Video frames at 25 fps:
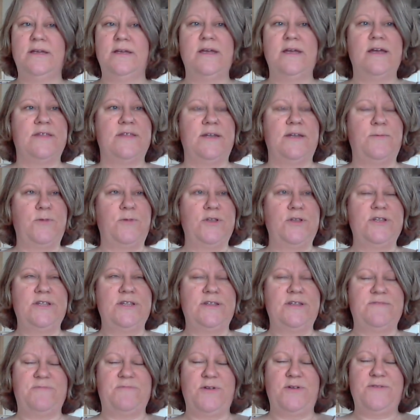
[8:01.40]
That one,
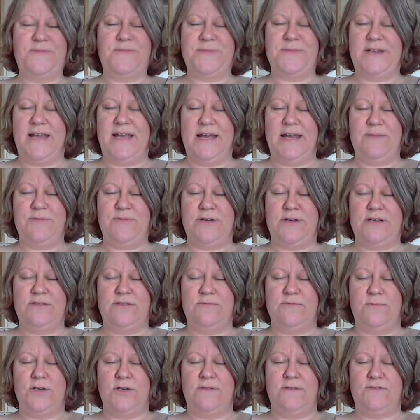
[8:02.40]
the one from the library,
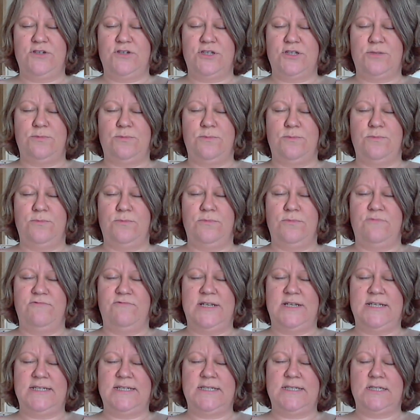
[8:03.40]
one I've just
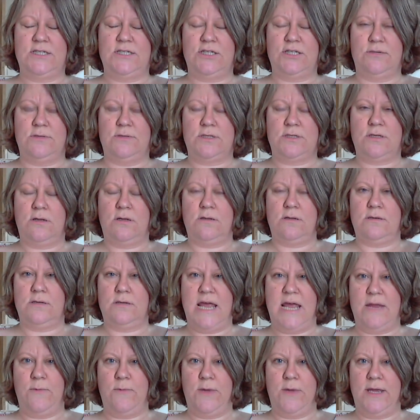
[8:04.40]
listened to, it's called
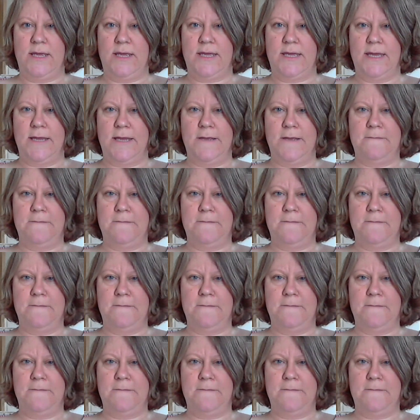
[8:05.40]
Night Waking.